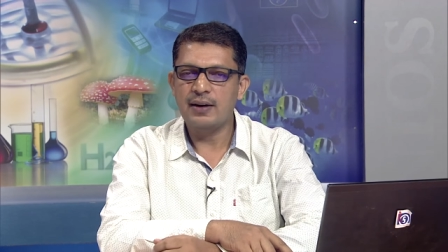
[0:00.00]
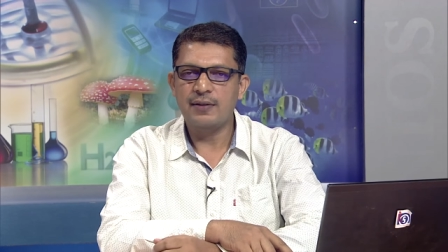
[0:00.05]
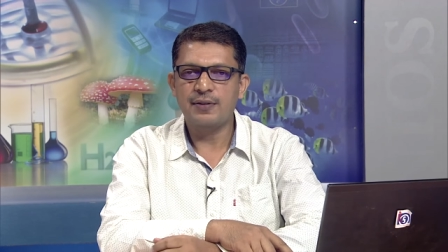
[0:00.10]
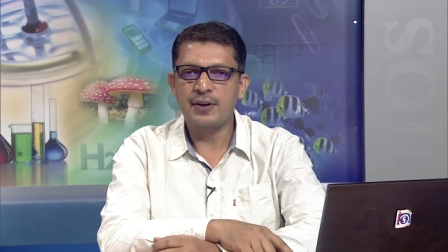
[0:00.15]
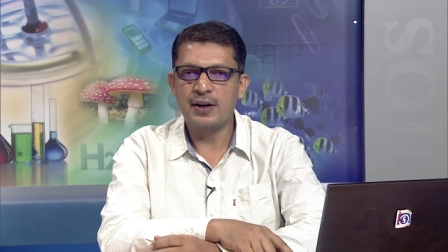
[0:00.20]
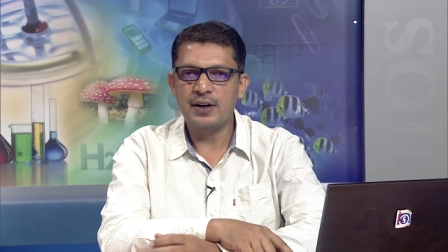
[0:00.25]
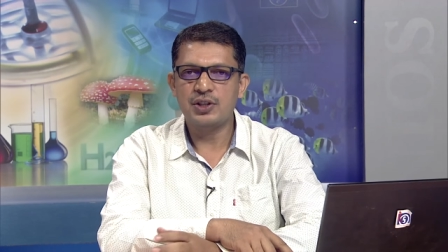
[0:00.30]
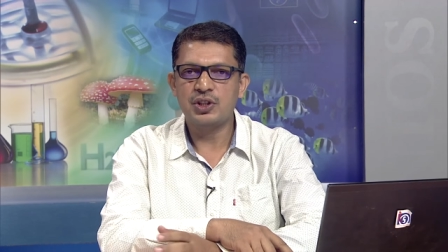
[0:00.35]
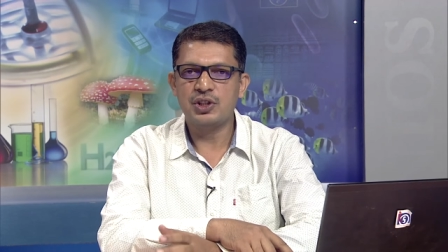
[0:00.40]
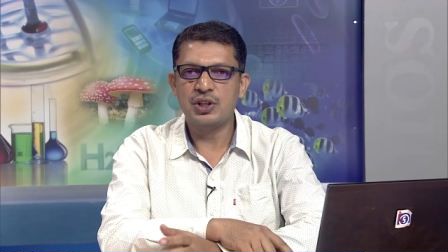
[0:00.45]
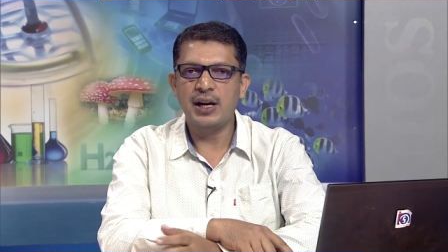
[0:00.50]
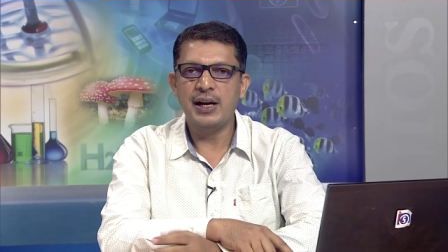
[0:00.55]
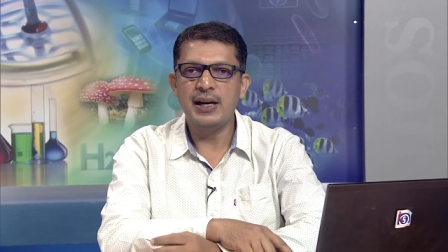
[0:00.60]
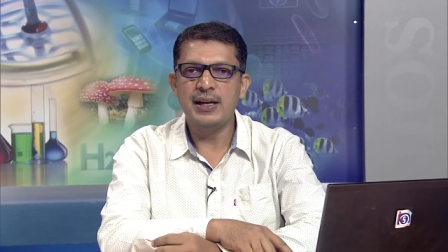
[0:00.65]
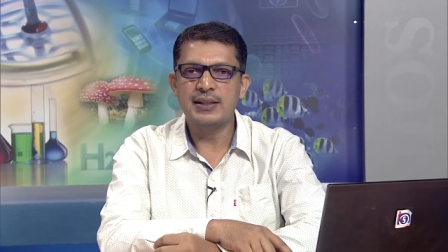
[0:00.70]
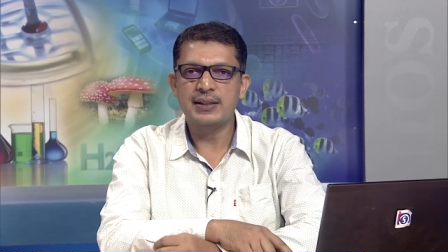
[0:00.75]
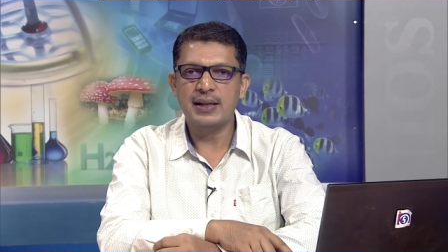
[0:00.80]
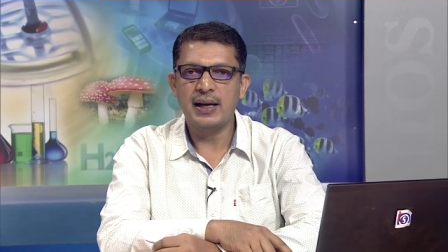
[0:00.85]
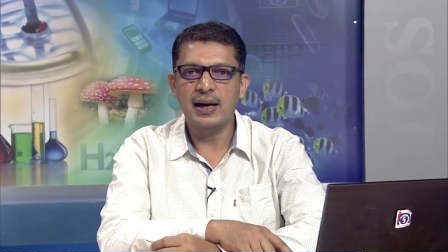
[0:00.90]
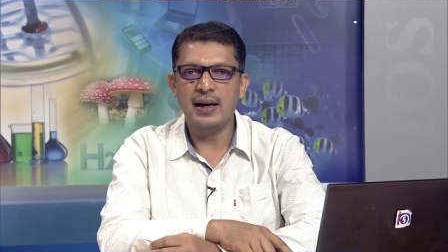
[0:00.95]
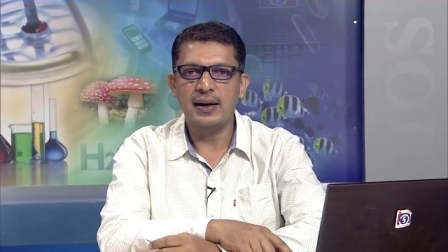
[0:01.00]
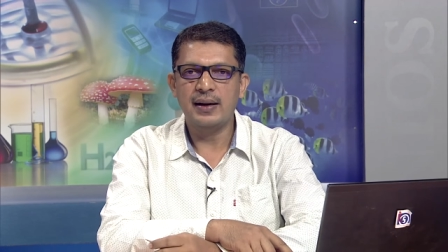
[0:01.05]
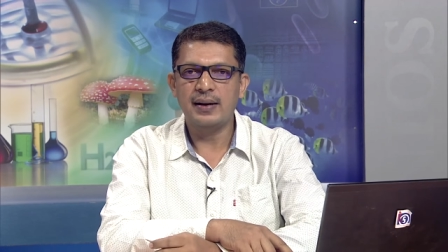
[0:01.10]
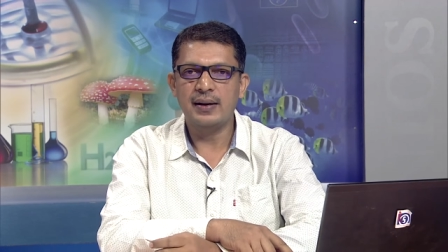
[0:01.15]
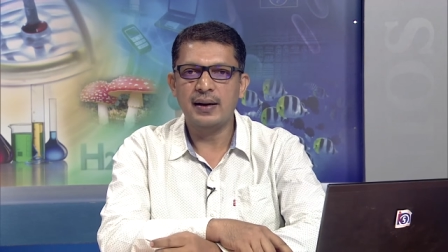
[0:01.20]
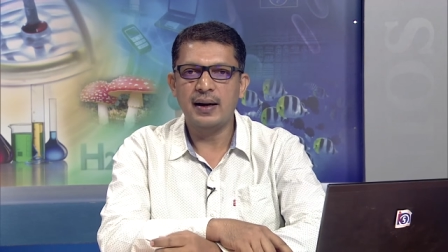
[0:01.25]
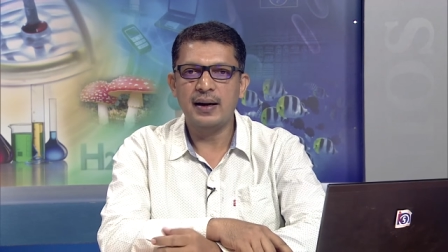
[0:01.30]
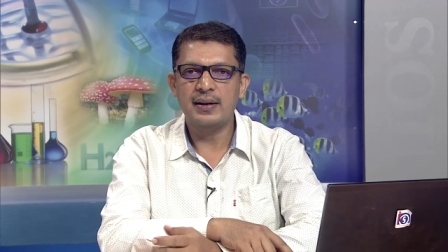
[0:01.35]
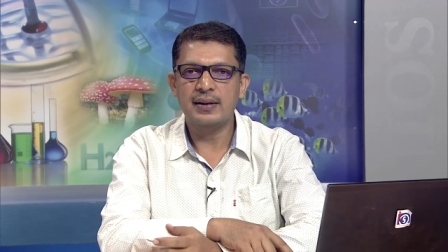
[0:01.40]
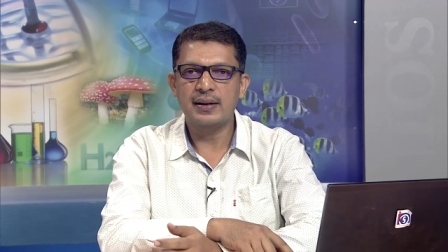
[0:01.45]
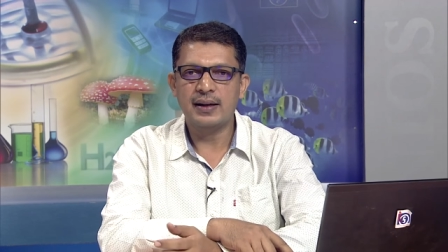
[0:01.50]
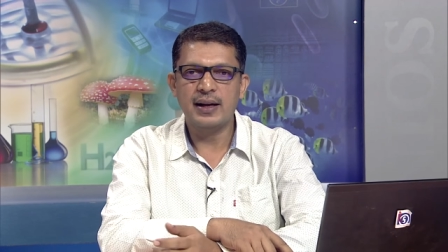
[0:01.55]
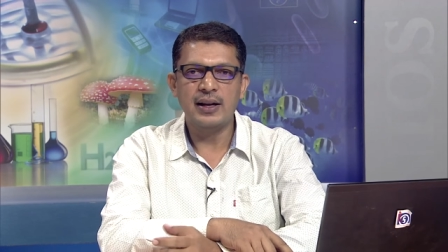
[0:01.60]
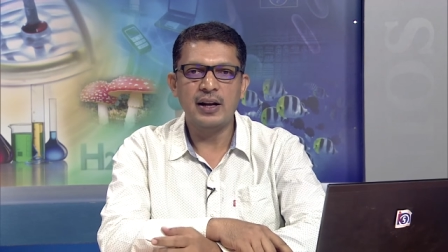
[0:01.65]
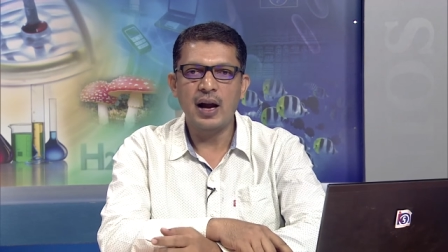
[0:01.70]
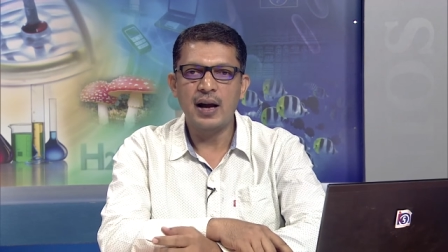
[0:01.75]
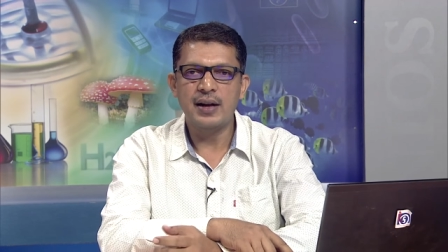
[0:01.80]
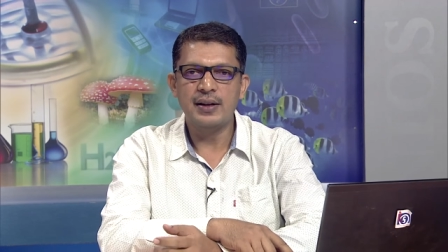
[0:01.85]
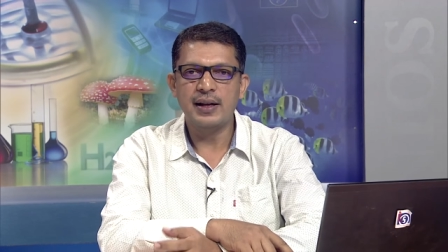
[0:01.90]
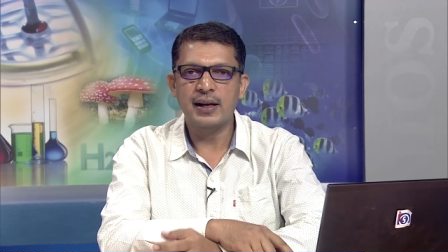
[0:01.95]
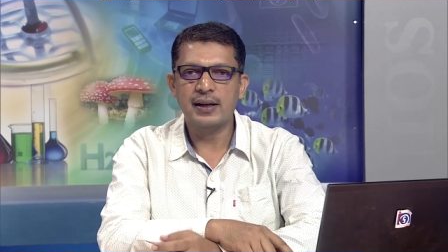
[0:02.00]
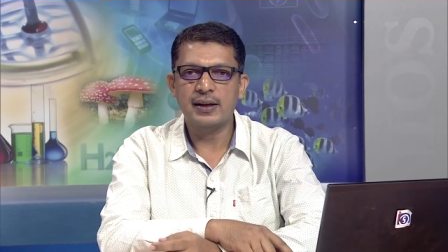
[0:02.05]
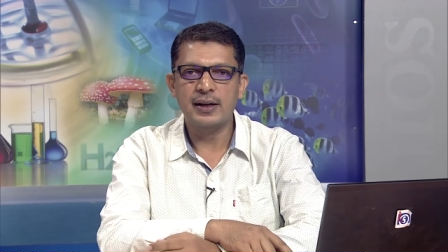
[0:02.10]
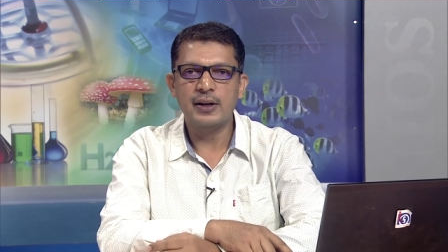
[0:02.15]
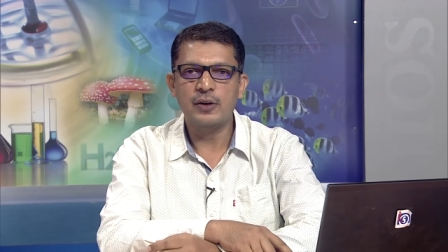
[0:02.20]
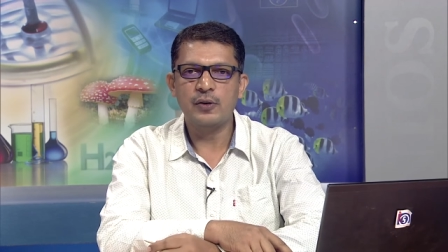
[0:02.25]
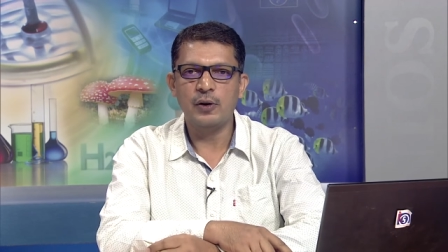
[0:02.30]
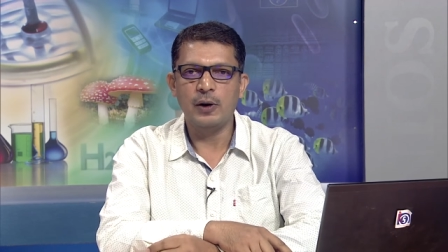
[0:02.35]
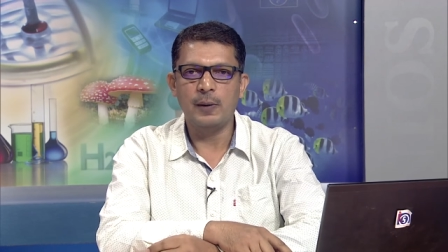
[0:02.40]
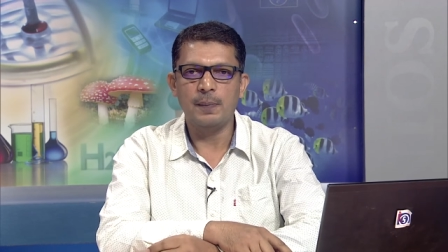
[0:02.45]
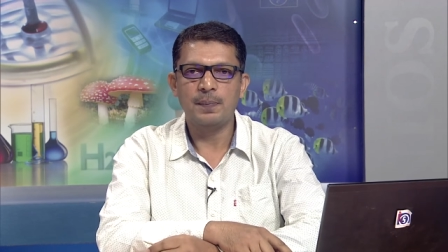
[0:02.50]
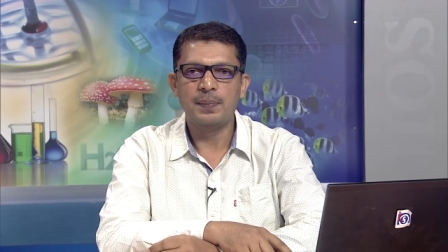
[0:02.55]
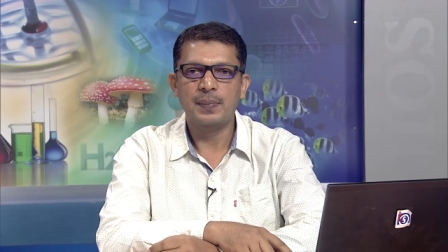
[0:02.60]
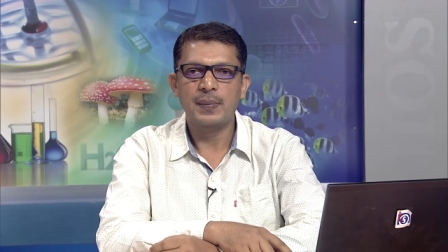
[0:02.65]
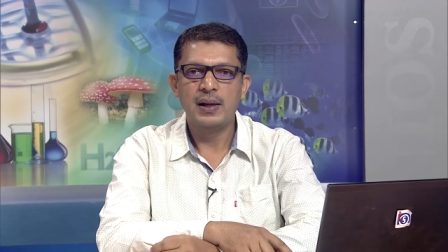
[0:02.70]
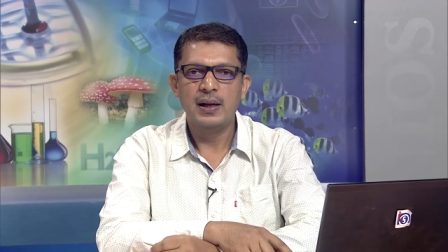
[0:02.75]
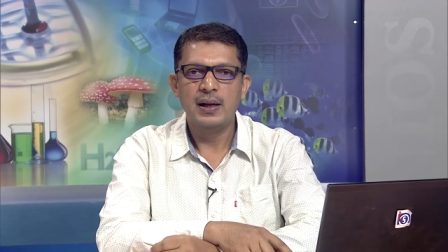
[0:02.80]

different states and, and, the, and their curriculum.